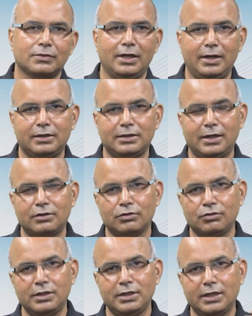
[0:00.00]
and that
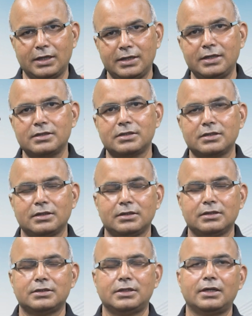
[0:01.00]
only the king's
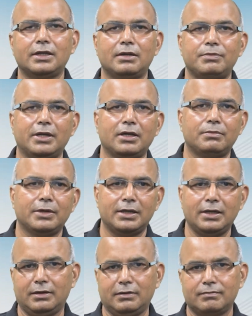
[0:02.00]
son can become a
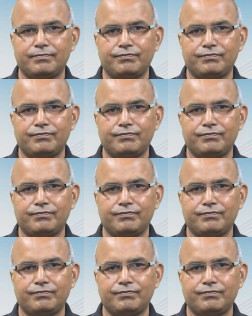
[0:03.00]
king.